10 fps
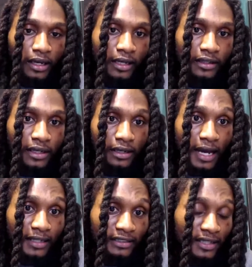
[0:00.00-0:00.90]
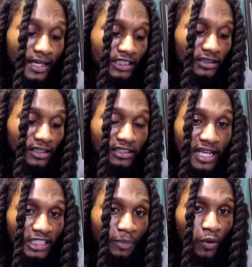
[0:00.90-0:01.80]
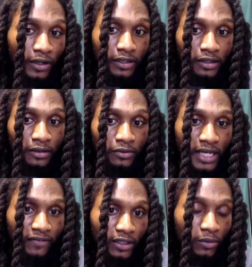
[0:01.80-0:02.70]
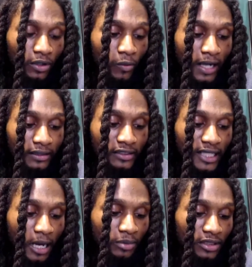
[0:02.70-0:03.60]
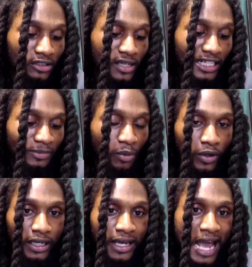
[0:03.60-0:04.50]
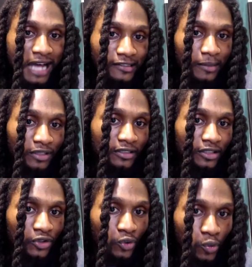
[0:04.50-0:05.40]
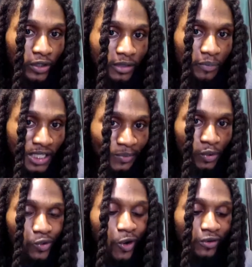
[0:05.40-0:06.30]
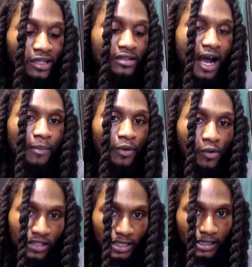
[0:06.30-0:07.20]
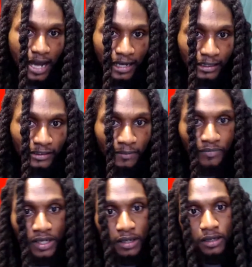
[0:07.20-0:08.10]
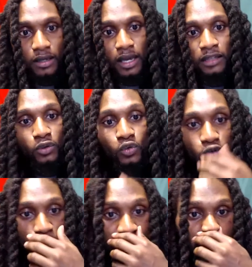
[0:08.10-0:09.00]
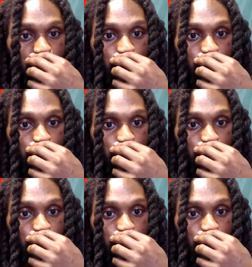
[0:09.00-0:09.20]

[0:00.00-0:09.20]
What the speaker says: And then now this next point, you definitely want to write this down. But this next point, it has something to do with the people who go on these high protein diets and lose weight.